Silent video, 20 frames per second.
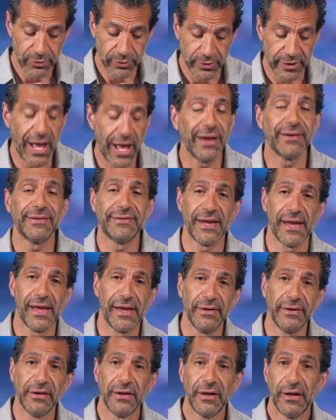We're not
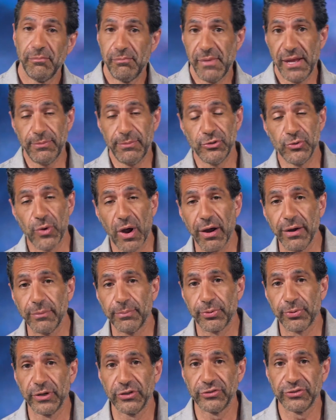dead. Maybe you are
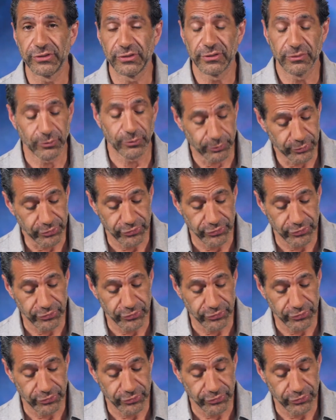in prison.